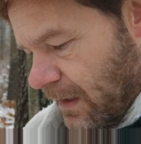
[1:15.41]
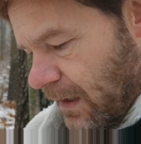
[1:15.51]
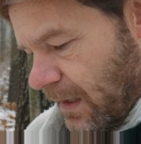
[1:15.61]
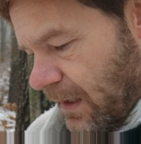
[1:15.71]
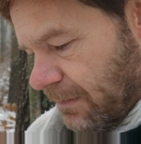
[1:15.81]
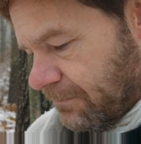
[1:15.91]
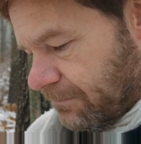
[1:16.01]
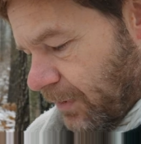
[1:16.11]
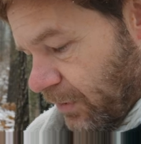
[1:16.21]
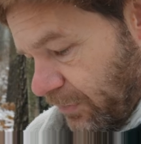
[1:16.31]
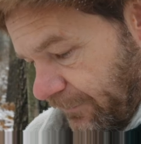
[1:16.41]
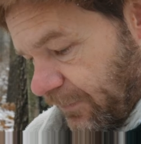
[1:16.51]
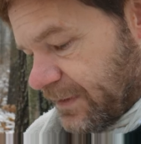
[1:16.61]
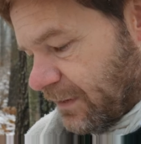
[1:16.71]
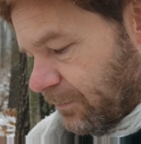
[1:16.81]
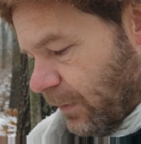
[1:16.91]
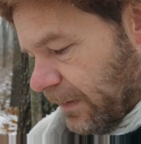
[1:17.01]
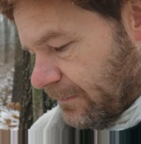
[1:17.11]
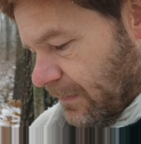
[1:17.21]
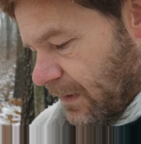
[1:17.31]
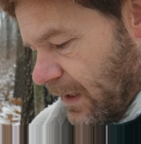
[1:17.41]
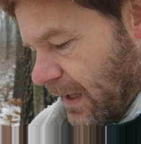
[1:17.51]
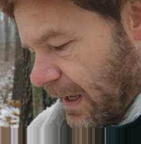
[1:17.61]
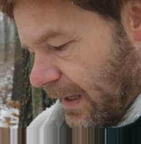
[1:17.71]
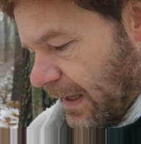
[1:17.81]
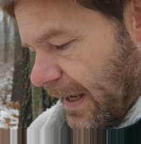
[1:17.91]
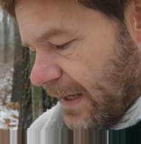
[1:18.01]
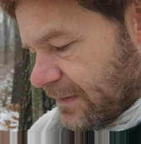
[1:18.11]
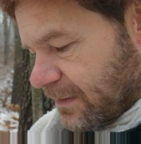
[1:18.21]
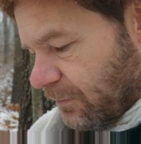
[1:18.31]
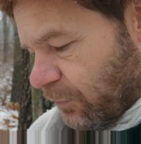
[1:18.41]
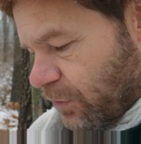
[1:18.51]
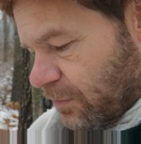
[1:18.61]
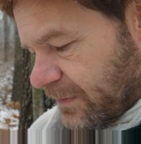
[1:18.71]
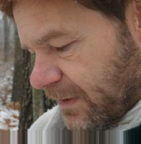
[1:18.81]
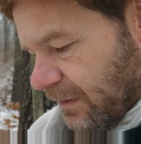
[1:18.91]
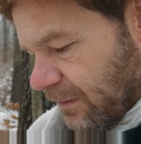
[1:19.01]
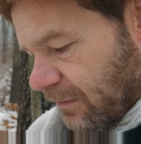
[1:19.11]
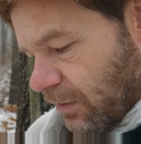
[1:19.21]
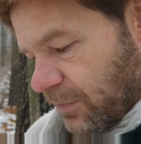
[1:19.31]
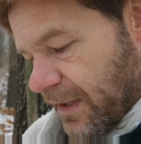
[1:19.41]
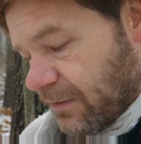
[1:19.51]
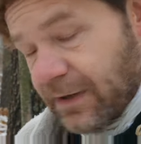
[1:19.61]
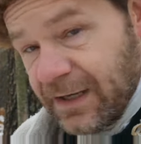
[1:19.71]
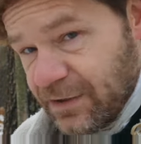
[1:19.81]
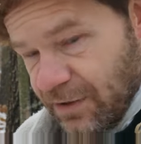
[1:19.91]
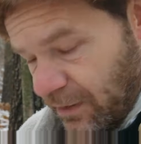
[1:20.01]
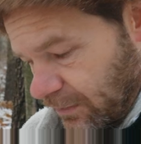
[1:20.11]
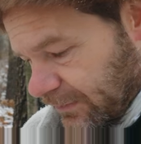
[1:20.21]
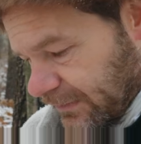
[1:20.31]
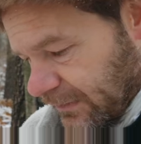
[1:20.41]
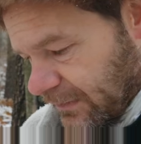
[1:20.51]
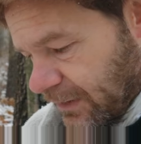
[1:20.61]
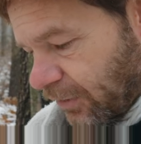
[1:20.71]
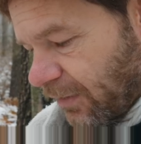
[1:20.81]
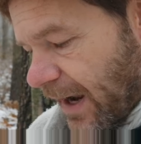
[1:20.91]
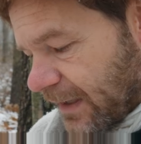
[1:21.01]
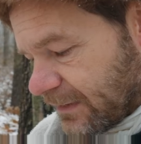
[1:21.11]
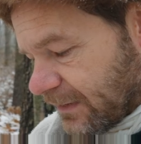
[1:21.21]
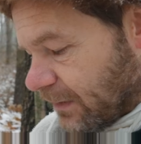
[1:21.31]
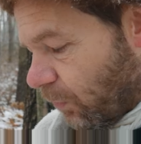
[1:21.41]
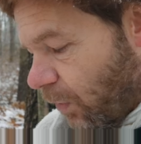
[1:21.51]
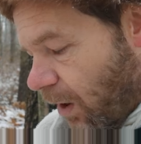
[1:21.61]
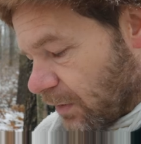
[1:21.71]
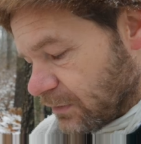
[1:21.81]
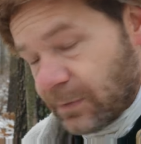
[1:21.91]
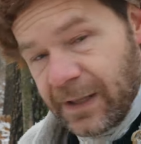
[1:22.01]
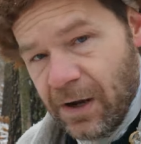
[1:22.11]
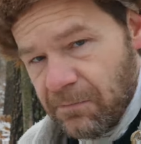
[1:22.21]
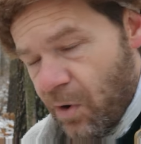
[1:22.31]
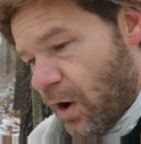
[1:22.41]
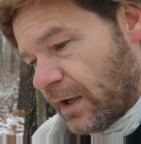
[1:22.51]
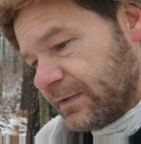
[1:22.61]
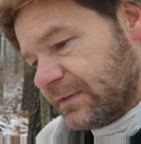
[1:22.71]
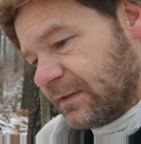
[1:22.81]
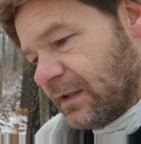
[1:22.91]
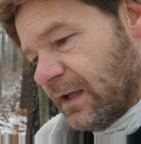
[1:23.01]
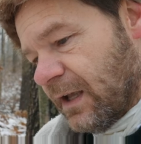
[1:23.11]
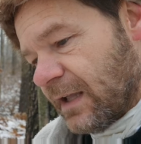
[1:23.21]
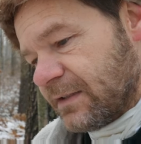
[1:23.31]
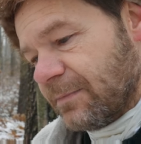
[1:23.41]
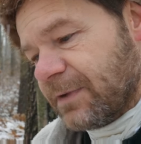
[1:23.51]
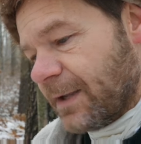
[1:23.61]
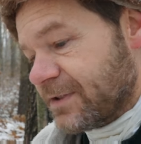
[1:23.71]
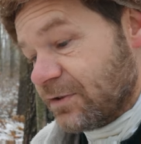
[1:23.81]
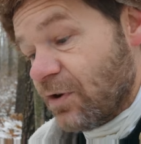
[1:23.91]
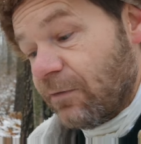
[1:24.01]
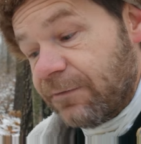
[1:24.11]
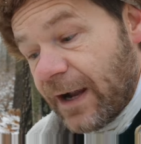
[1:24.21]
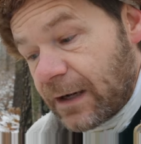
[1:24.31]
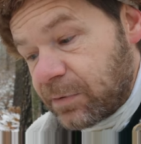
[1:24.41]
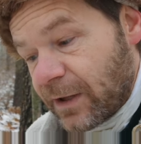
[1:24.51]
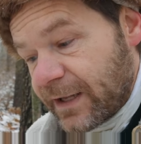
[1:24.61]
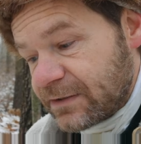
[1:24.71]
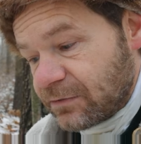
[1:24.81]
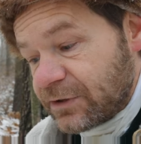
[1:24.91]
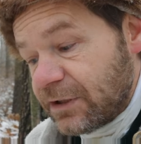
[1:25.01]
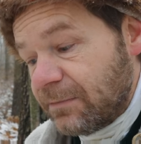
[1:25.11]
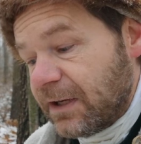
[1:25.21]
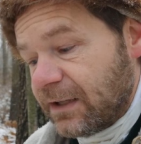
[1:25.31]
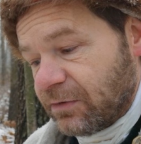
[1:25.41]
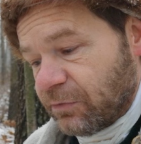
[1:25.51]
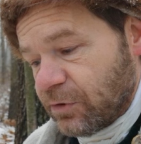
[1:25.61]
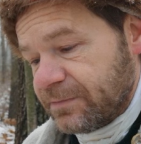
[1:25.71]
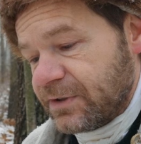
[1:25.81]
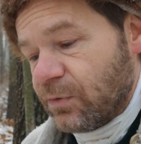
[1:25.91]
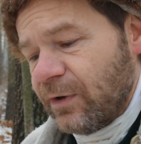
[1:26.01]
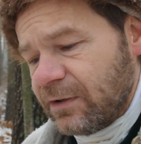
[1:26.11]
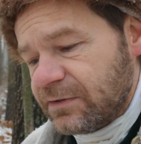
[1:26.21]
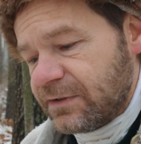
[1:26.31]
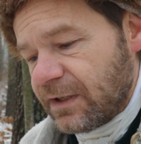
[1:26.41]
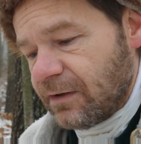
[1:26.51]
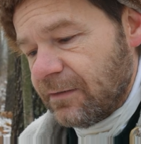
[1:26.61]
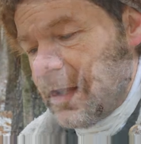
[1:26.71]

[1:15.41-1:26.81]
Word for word: um, below the freezing point. Uh, as the rooms here are without any shutters, the cracks in the walls without moss, and sometimes there's no fireplace or chimney in the rooms. the winters here